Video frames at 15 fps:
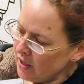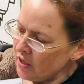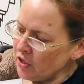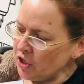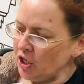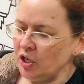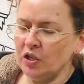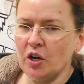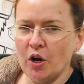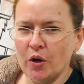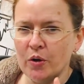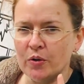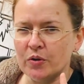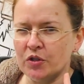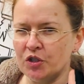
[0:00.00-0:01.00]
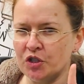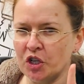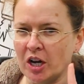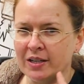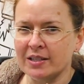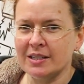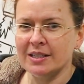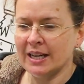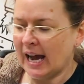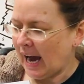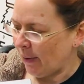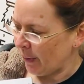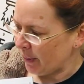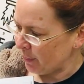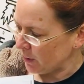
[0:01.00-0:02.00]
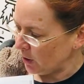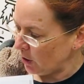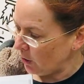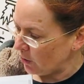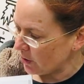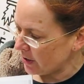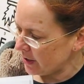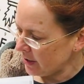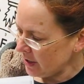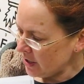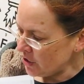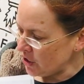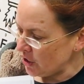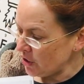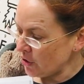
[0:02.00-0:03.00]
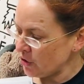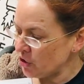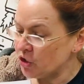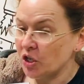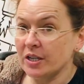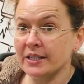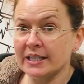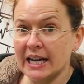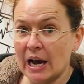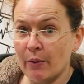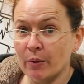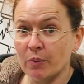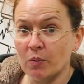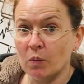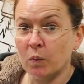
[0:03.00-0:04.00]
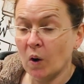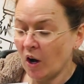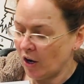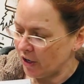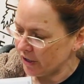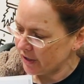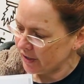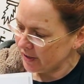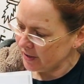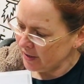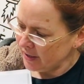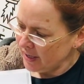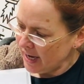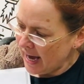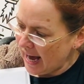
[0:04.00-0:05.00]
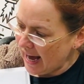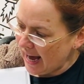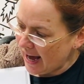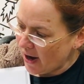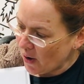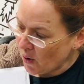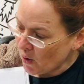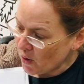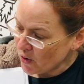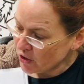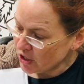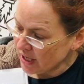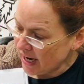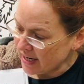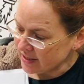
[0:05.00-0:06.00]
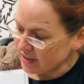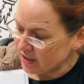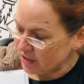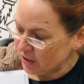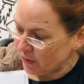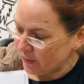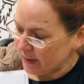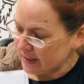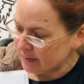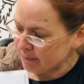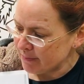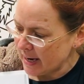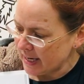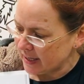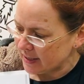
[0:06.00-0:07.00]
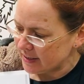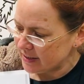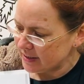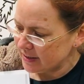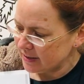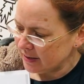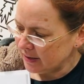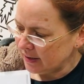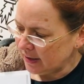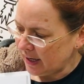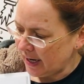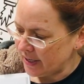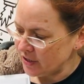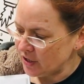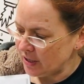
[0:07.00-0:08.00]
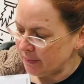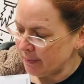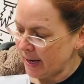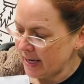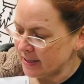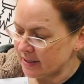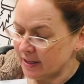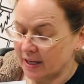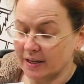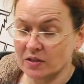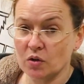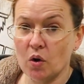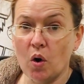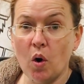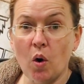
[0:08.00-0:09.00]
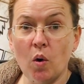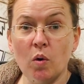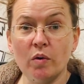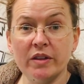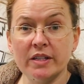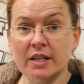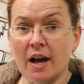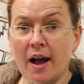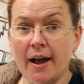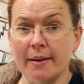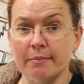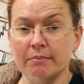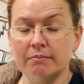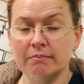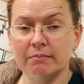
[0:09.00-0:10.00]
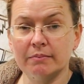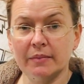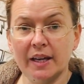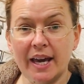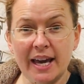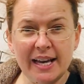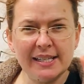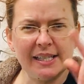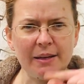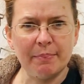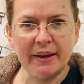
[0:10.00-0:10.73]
She knows just how it will look. She knows just how it will work. All she has to do is make it. And she makes things all the time. Easy